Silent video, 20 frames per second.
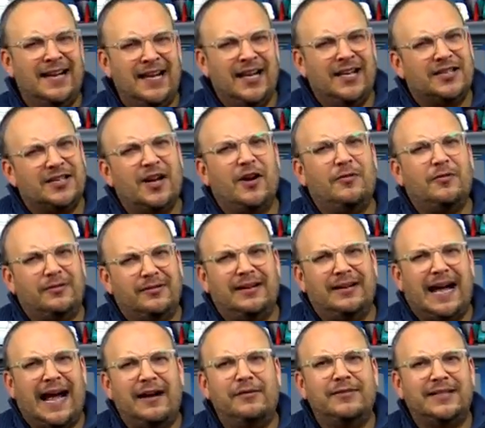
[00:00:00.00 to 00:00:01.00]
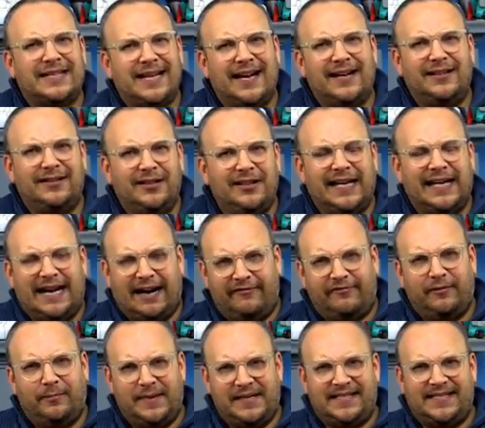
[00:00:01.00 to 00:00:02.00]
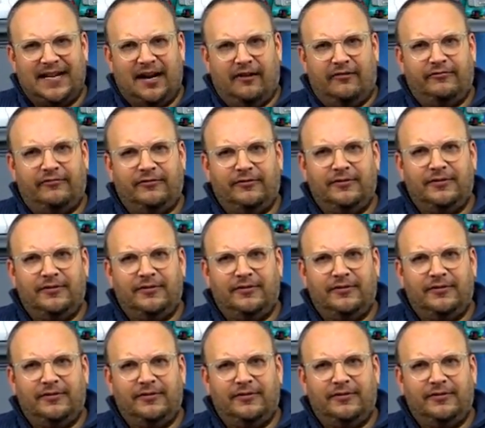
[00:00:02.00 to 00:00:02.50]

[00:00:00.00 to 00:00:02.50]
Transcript: So I was kind of looking out for myself.